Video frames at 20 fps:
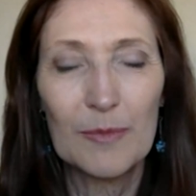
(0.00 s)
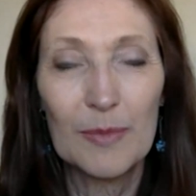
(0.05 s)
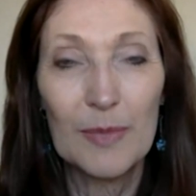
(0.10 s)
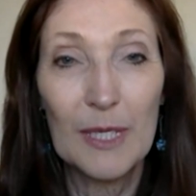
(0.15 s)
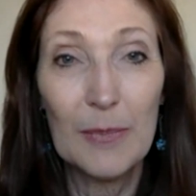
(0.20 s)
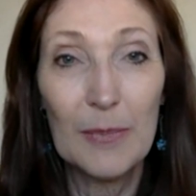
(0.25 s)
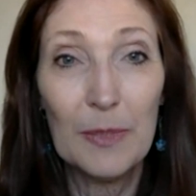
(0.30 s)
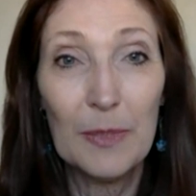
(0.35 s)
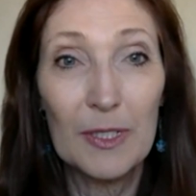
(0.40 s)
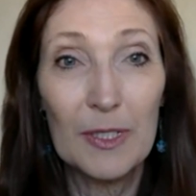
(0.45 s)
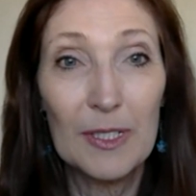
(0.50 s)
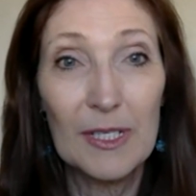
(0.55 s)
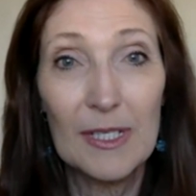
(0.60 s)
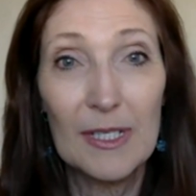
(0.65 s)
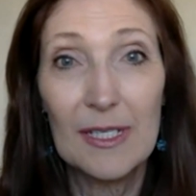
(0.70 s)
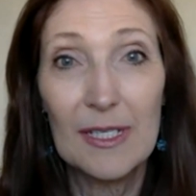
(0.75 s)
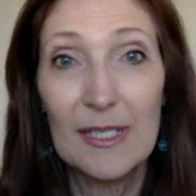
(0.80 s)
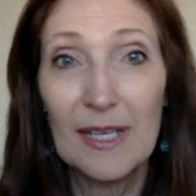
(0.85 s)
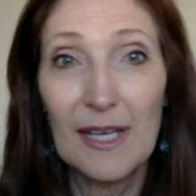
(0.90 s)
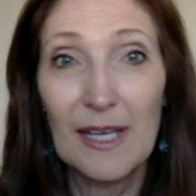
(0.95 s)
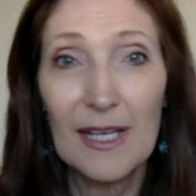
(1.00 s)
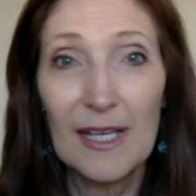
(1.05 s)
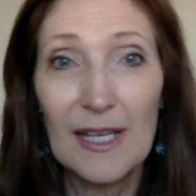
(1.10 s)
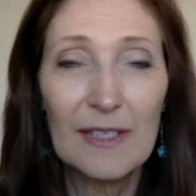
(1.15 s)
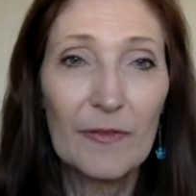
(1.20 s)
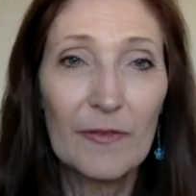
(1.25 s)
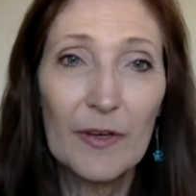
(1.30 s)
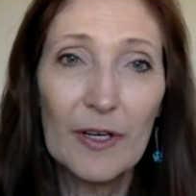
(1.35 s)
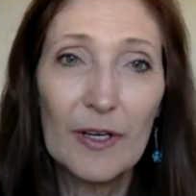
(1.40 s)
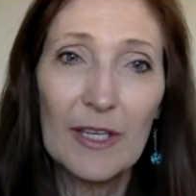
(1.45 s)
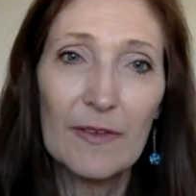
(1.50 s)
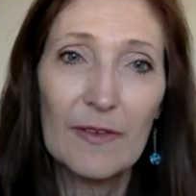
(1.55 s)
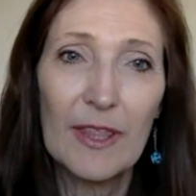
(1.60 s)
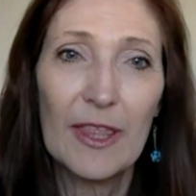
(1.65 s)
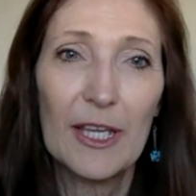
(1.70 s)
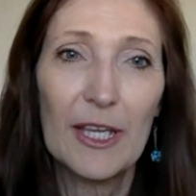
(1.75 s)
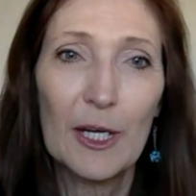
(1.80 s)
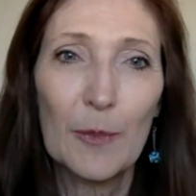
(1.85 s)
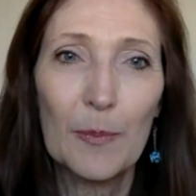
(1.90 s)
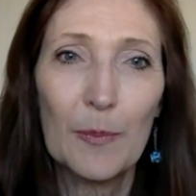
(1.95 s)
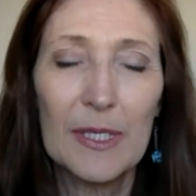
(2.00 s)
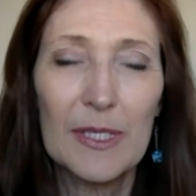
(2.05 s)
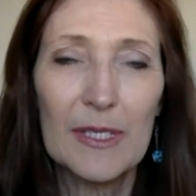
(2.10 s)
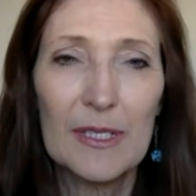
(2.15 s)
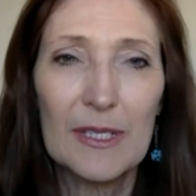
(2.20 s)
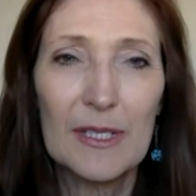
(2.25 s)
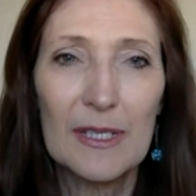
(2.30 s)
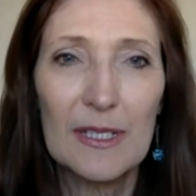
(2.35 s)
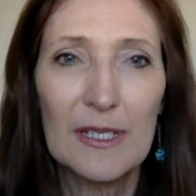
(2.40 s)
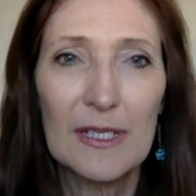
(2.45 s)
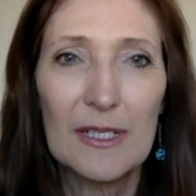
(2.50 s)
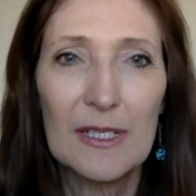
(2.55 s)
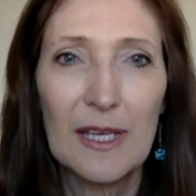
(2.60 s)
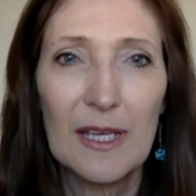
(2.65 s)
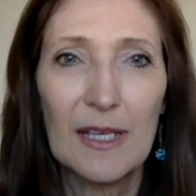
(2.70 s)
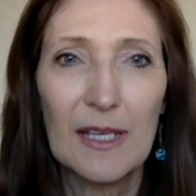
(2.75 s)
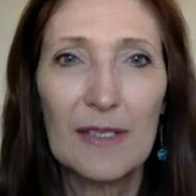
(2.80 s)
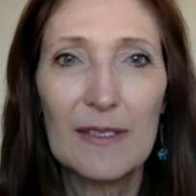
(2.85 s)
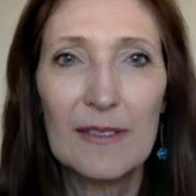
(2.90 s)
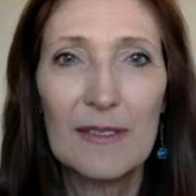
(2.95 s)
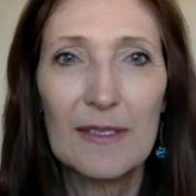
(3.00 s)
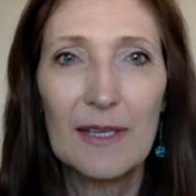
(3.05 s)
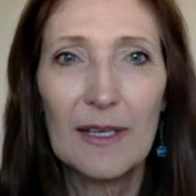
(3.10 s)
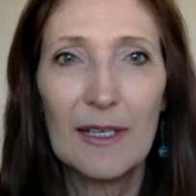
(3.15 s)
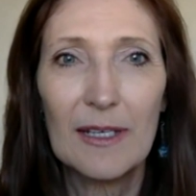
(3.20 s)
people to discuss and for even therapists to discuss.